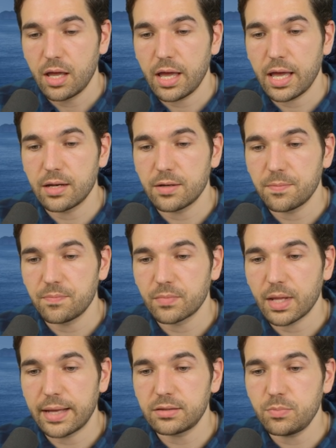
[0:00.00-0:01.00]
And
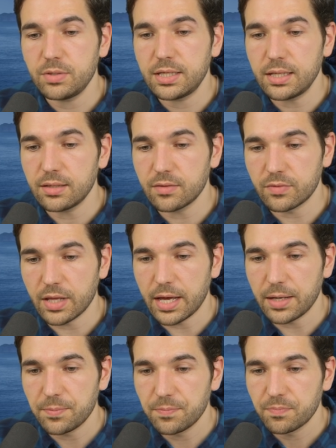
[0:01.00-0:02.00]
at the beginning of that,